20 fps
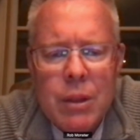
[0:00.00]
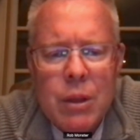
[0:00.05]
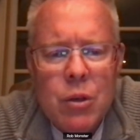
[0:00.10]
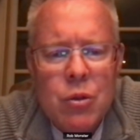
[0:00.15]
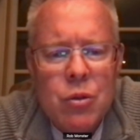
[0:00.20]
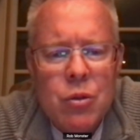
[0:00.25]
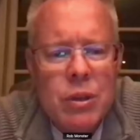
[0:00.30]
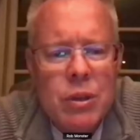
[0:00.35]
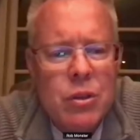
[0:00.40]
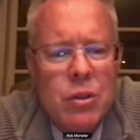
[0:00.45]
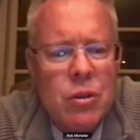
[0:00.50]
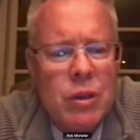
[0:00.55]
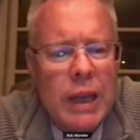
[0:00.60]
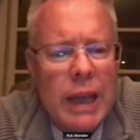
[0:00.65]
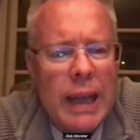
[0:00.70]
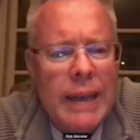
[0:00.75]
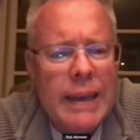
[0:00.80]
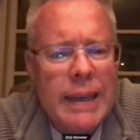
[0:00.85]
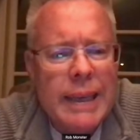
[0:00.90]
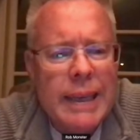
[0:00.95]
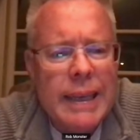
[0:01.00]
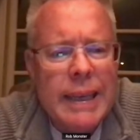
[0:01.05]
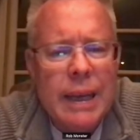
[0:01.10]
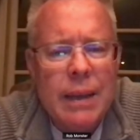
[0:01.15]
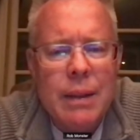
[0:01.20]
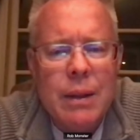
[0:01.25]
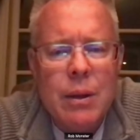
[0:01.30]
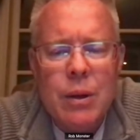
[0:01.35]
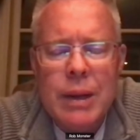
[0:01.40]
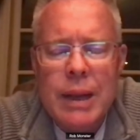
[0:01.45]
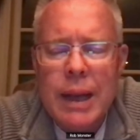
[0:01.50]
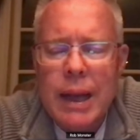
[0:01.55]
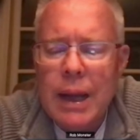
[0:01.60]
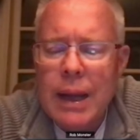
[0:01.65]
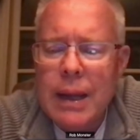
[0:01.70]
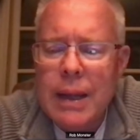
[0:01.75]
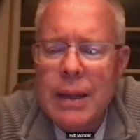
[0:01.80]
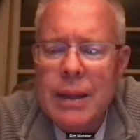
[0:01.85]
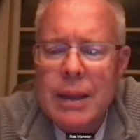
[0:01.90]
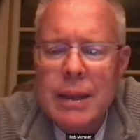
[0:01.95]
there's N-E,
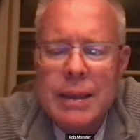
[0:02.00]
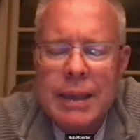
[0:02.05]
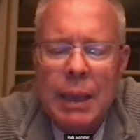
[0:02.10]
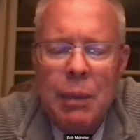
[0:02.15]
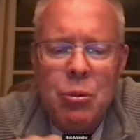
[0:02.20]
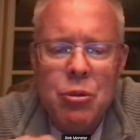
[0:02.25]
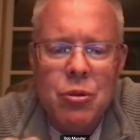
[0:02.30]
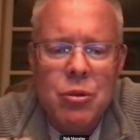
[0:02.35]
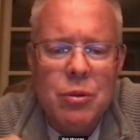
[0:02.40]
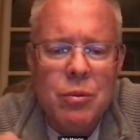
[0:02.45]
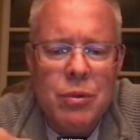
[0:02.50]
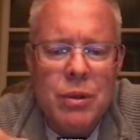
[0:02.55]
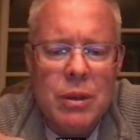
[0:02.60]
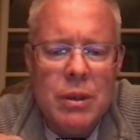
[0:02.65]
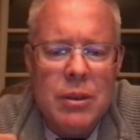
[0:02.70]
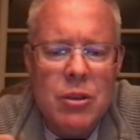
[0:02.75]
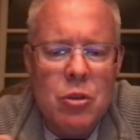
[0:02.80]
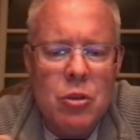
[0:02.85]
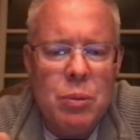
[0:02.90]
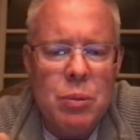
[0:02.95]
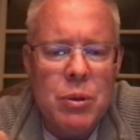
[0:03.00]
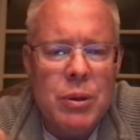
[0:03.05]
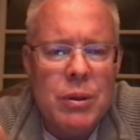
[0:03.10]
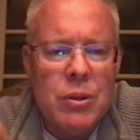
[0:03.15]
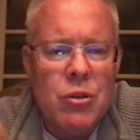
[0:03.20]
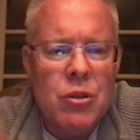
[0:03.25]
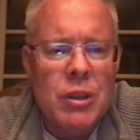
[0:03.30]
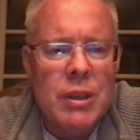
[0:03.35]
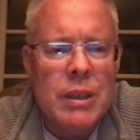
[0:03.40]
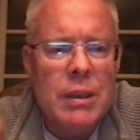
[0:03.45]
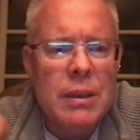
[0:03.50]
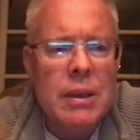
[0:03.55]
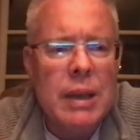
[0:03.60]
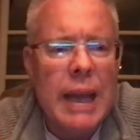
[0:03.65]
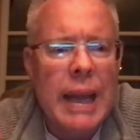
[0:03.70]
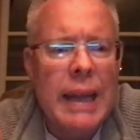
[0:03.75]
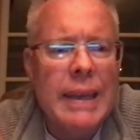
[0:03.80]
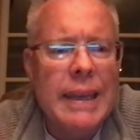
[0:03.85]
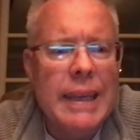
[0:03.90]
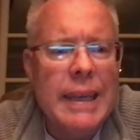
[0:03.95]
it keeps disappearing.
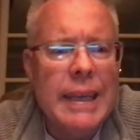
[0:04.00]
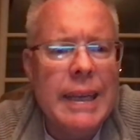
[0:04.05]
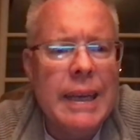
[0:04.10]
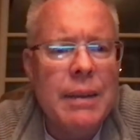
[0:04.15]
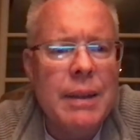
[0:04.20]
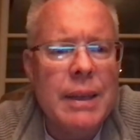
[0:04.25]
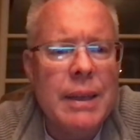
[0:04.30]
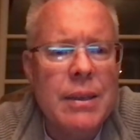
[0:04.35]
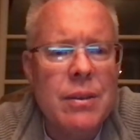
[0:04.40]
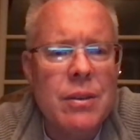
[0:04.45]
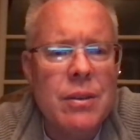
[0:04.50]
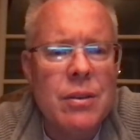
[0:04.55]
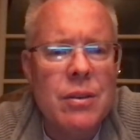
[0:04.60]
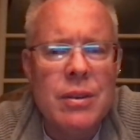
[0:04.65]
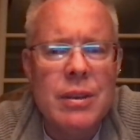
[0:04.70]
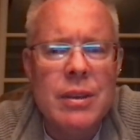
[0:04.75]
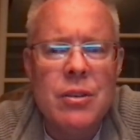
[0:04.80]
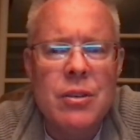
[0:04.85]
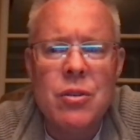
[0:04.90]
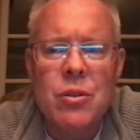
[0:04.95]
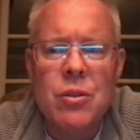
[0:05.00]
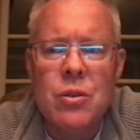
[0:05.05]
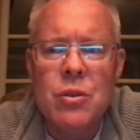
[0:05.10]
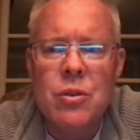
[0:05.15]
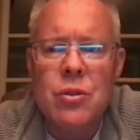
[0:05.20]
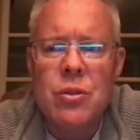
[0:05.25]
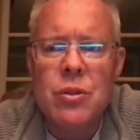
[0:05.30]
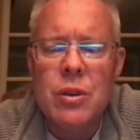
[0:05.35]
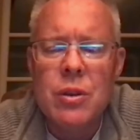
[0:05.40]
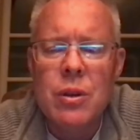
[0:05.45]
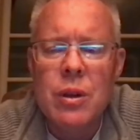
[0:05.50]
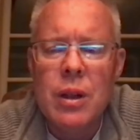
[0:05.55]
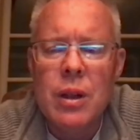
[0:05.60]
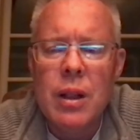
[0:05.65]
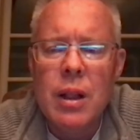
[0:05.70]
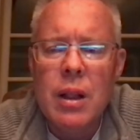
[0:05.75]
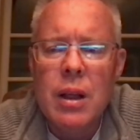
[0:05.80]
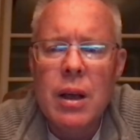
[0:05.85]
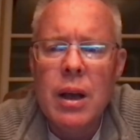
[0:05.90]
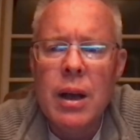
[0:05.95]
N-E, I think, is his initials.
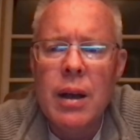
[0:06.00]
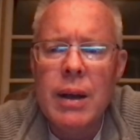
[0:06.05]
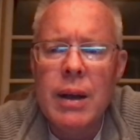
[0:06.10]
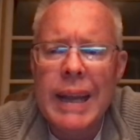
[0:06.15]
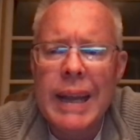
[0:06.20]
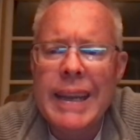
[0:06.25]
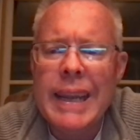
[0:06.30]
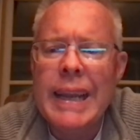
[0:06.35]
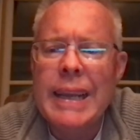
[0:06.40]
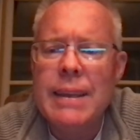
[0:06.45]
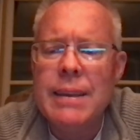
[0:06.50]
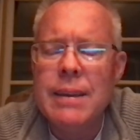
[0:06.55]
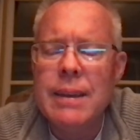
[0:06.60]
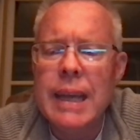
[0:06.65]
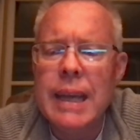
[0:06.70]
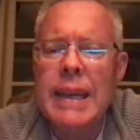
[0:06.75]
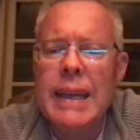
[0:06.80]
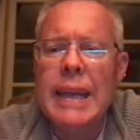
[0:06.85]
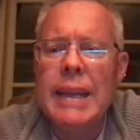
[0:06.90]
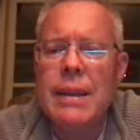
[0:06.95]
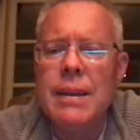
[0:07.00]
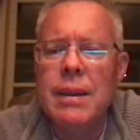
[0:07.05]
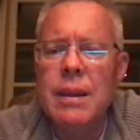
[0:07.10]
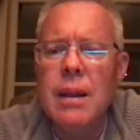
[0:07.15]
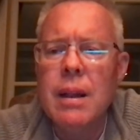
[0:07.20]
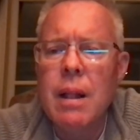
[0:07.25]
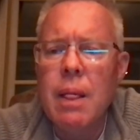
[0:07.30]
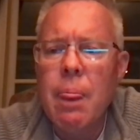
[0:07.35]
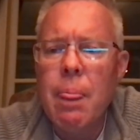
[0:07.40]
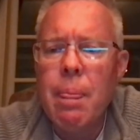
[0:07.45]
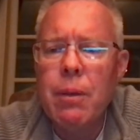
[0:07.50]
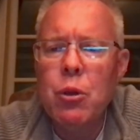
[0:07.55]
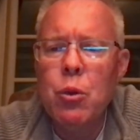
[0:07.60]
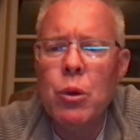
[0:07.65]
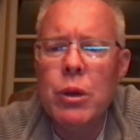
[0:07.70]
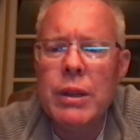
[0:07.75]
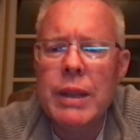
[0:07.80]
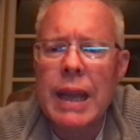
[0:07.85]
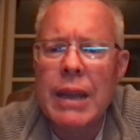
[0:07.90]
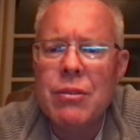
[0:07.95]
N-8.
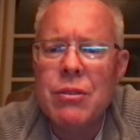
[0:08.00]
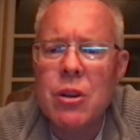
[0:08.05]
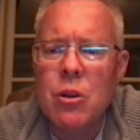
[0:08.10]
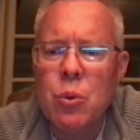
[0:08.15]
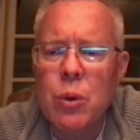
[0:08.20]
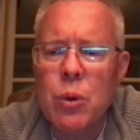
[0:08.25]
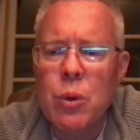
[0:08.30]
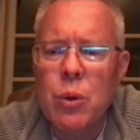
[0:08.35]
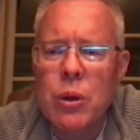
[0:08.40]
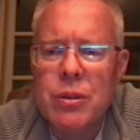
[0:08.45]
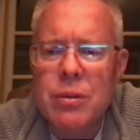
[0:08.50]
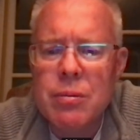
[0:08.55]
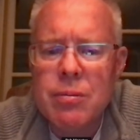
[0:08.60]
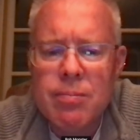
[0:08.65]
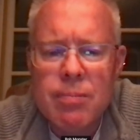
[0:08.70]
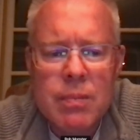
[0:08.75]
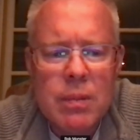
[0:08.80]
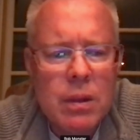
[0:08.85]
You wanted to ask a question?